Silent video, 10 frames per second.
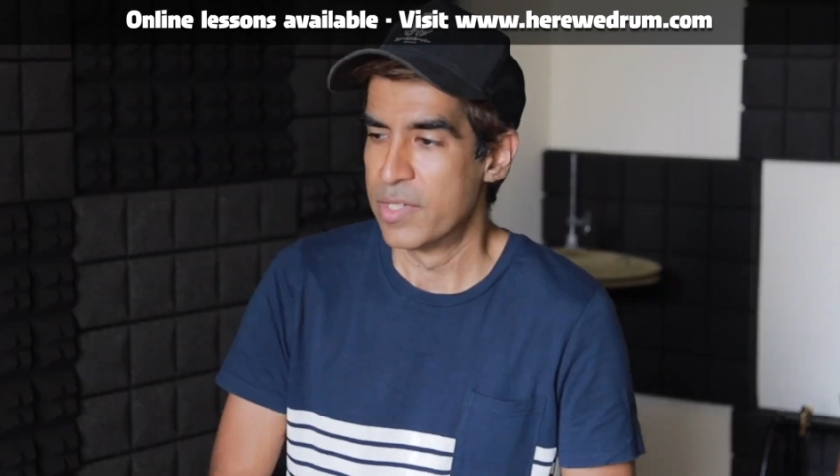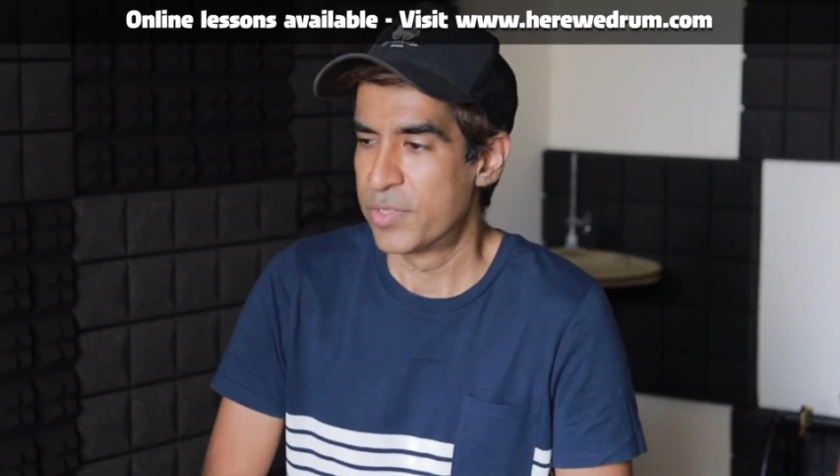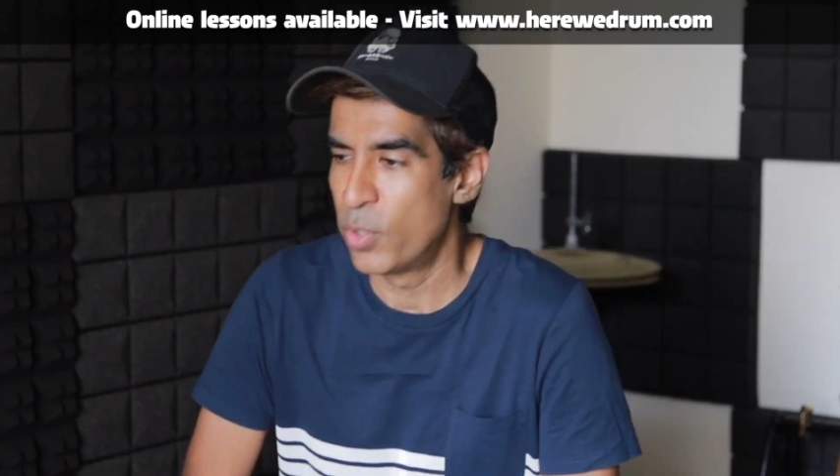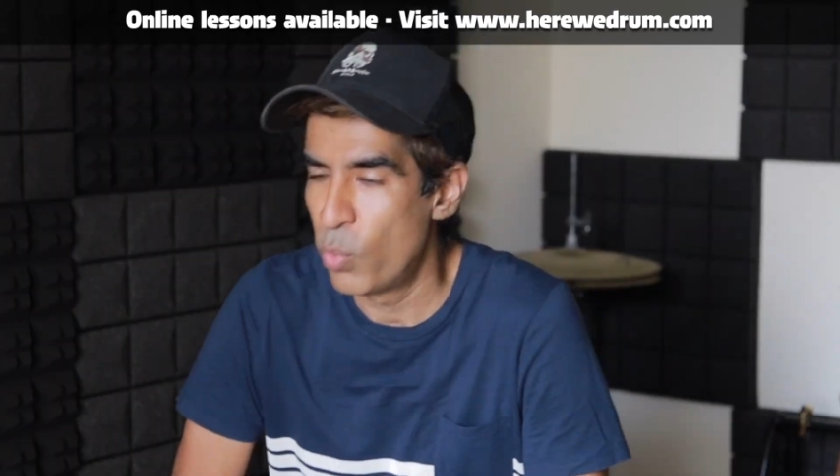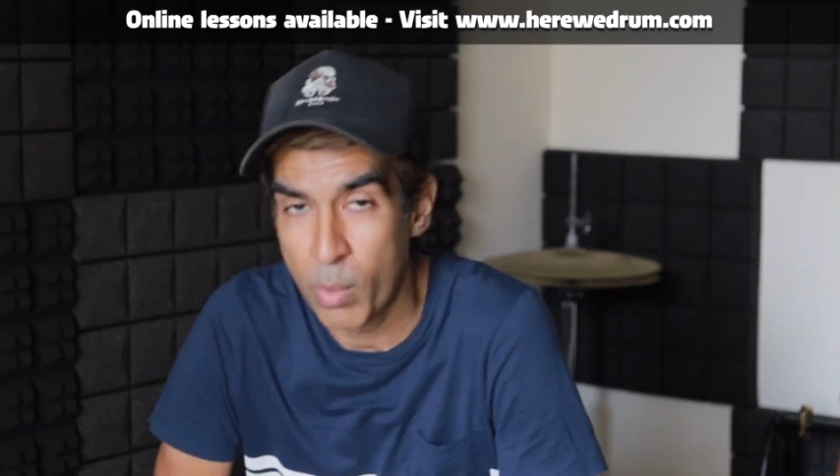
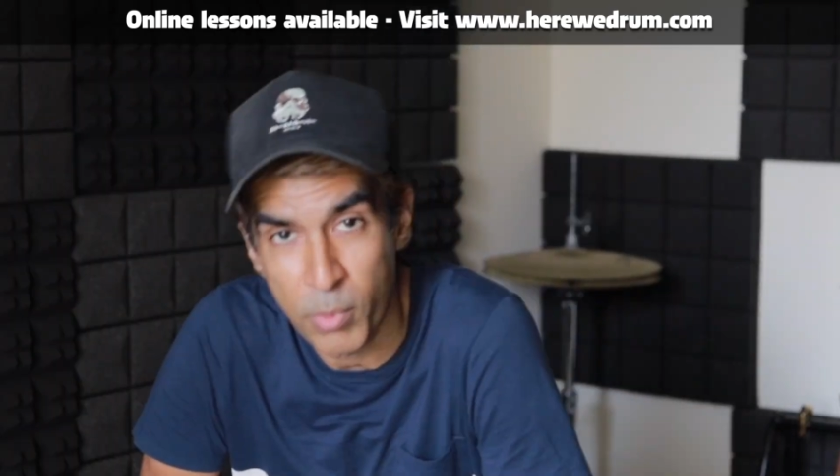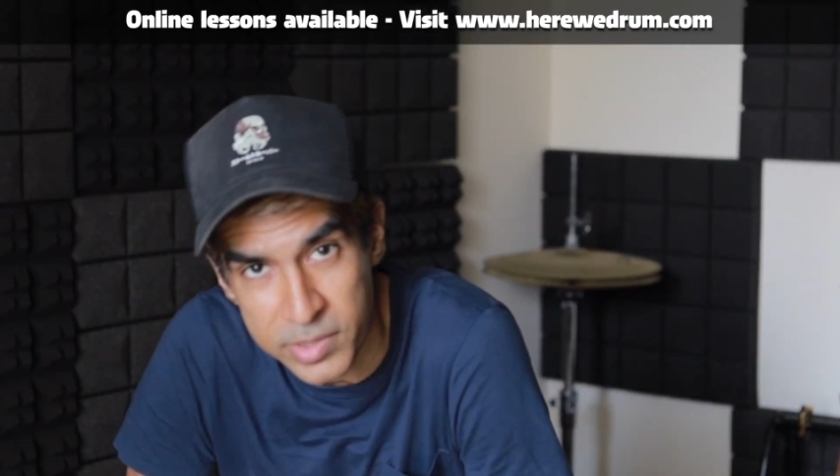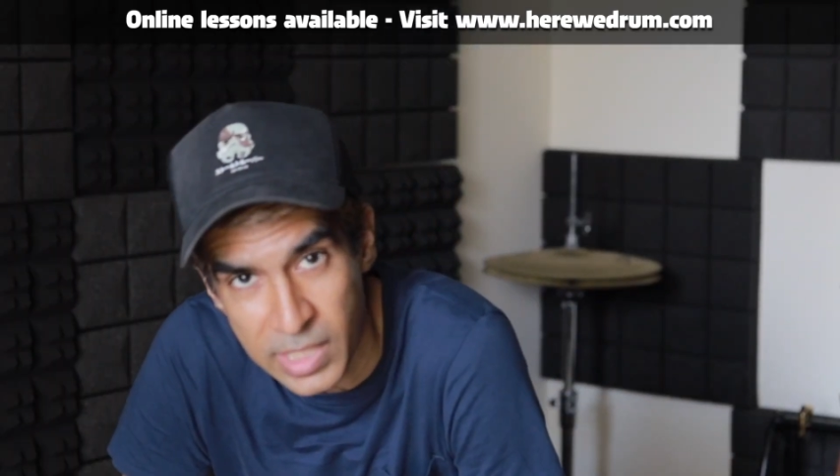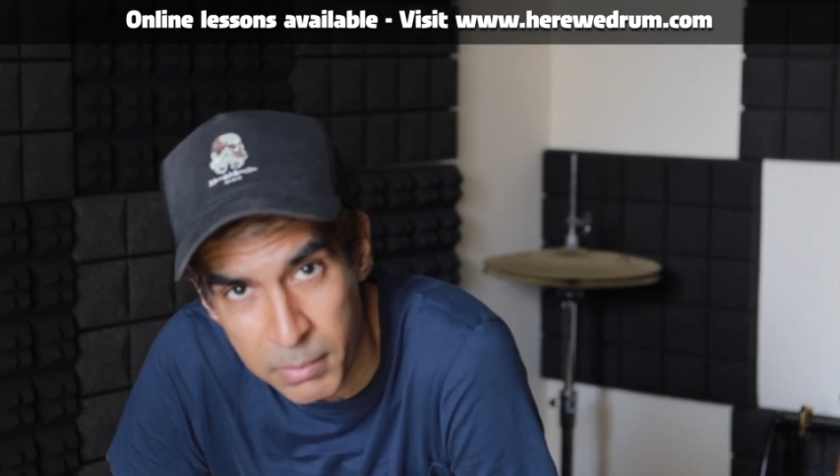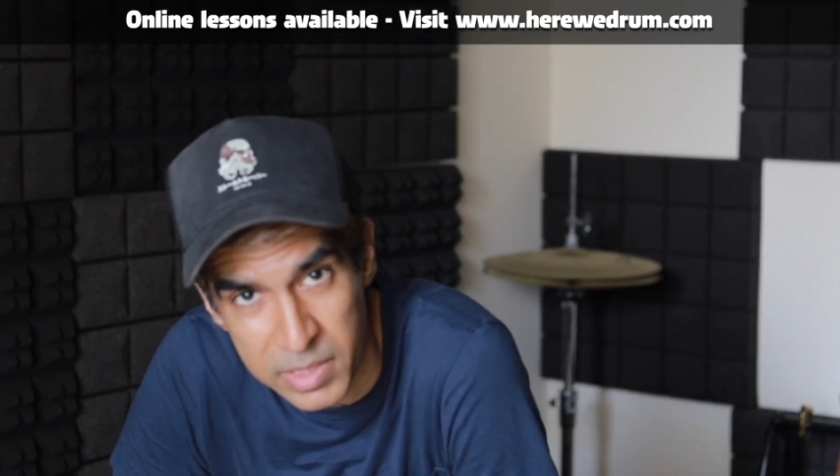So one more
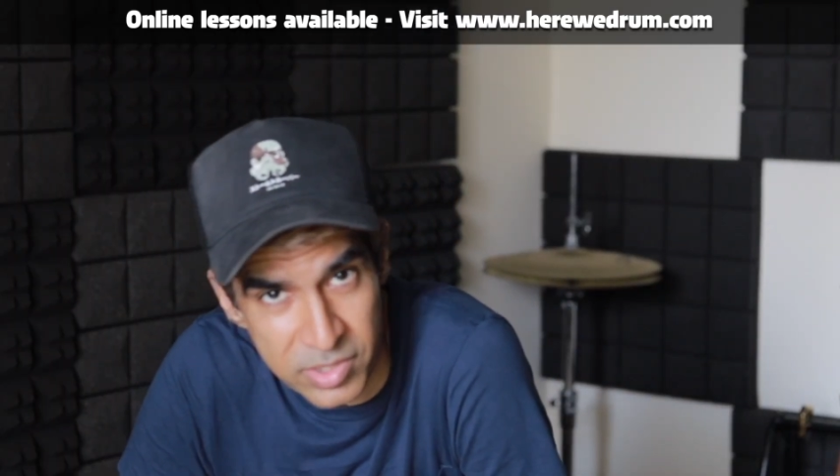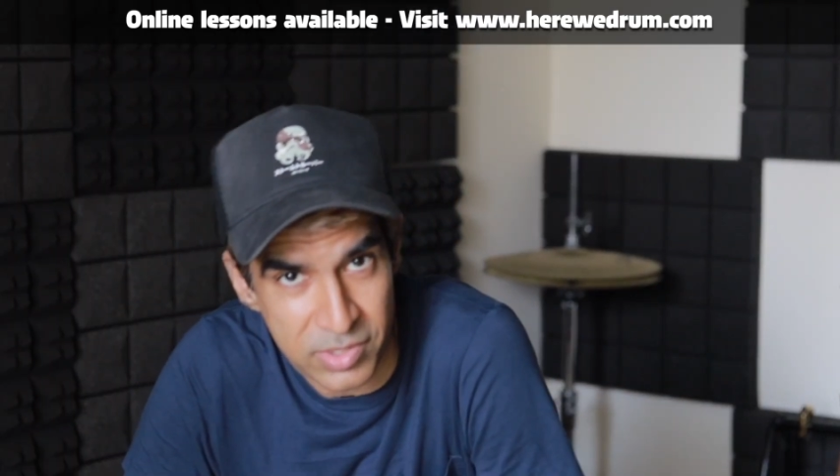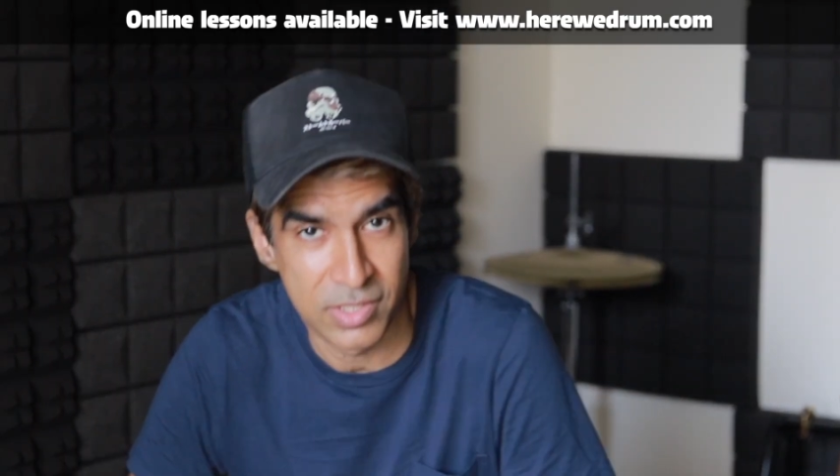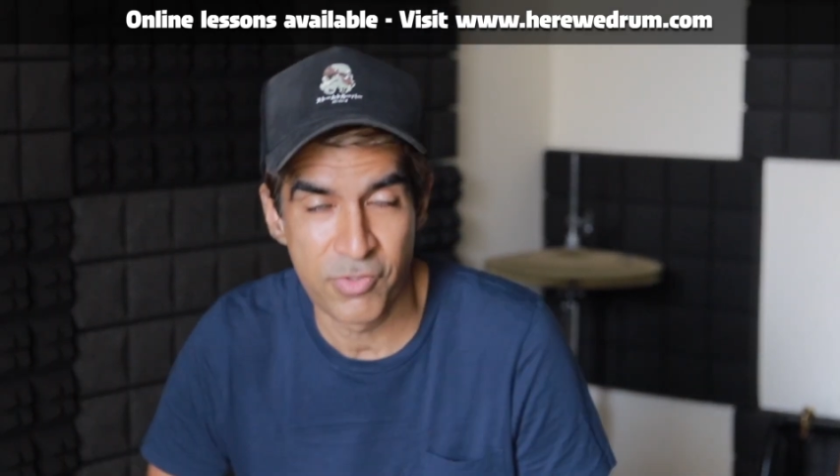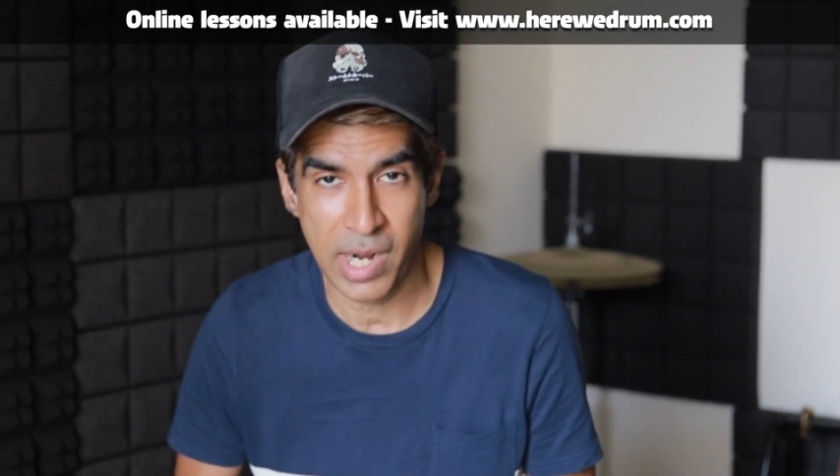time, let's
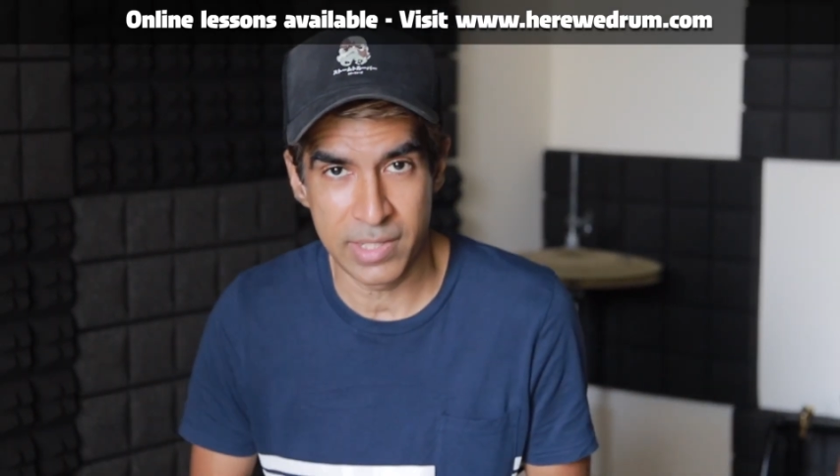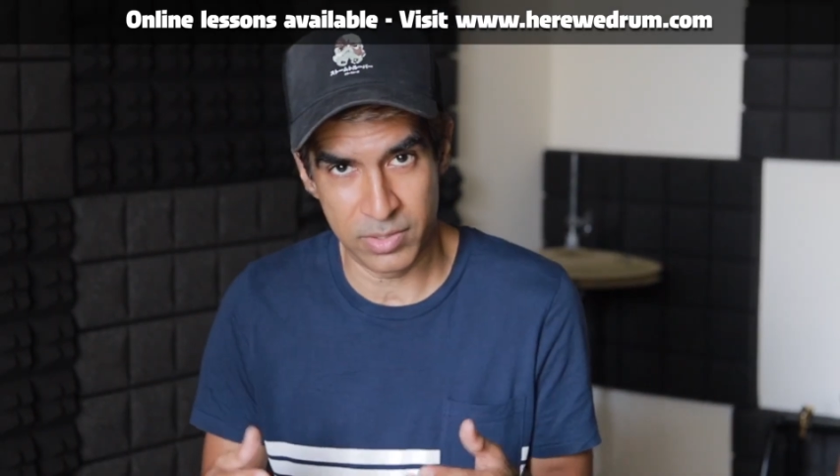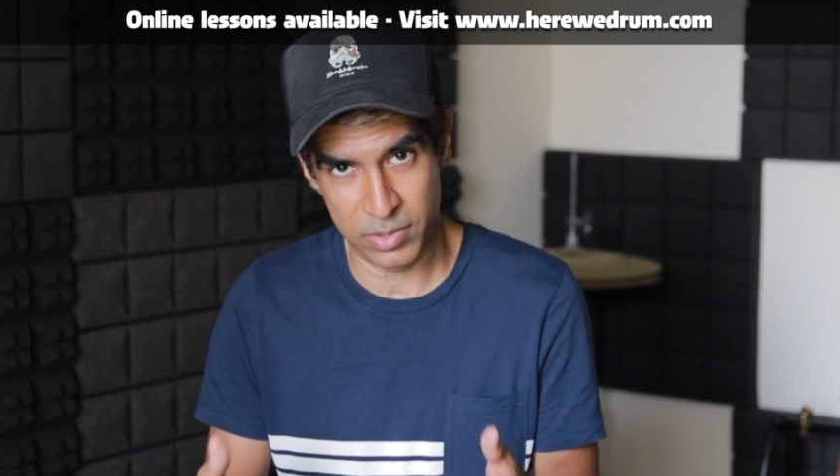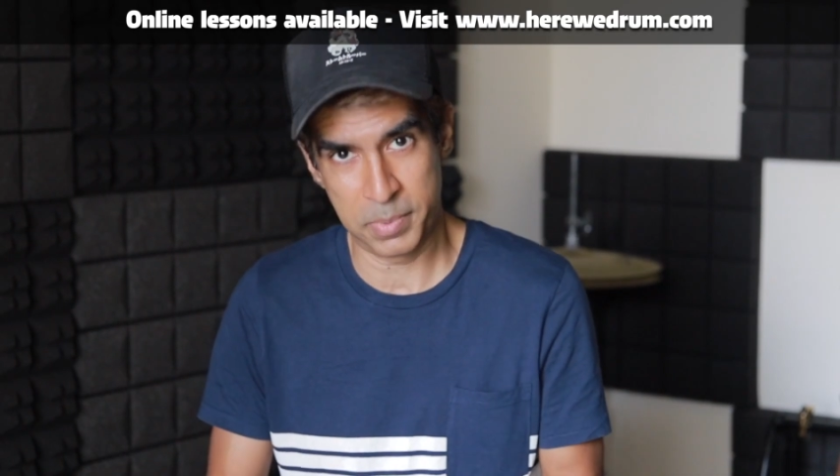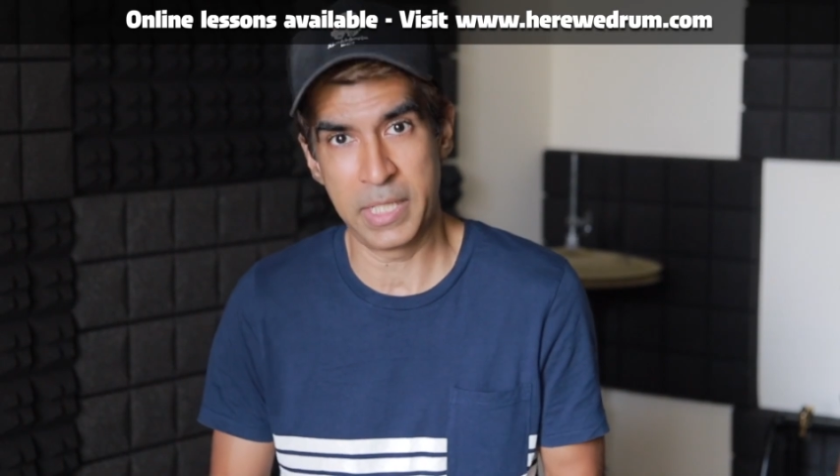try
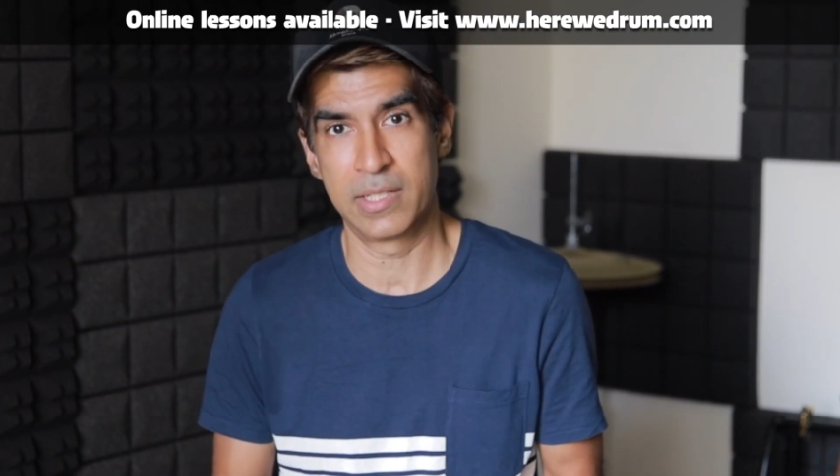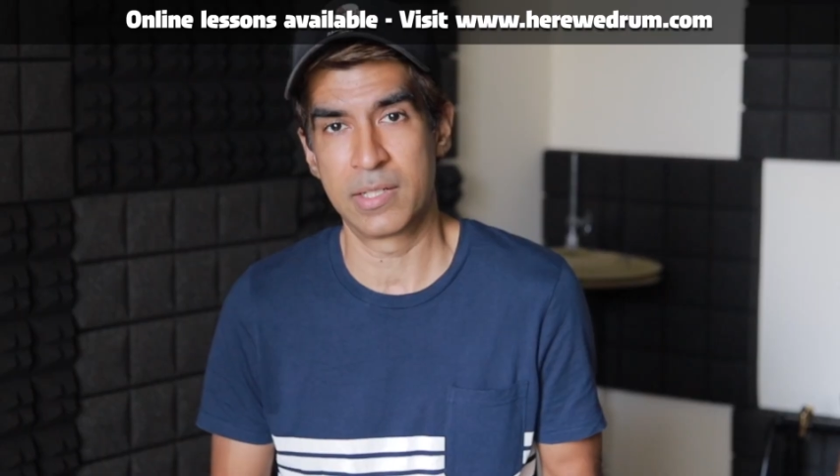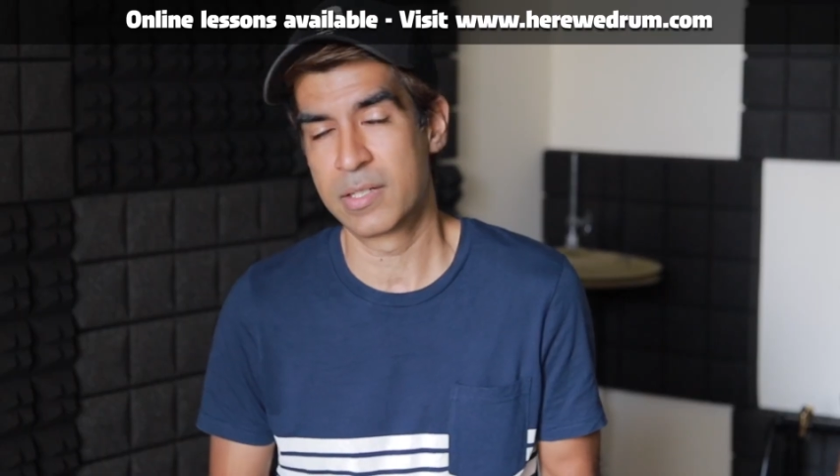to play the